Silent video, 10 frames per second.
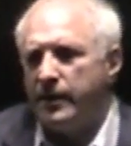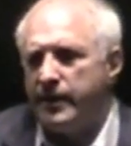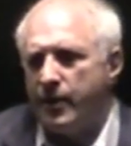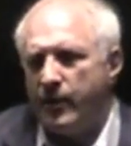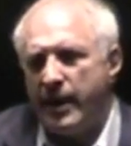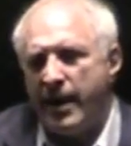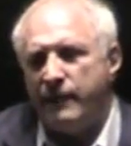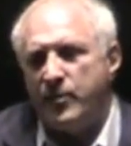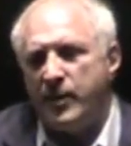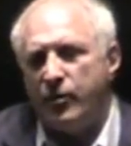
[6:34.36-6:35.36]
that would
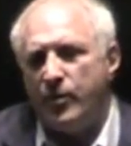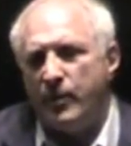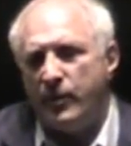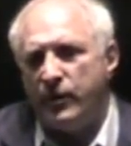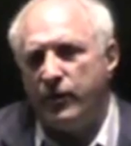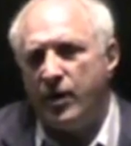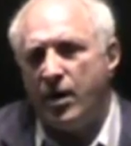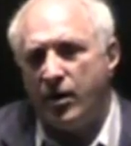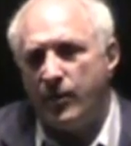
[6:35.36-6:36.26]
have to be a little bit when you're younger,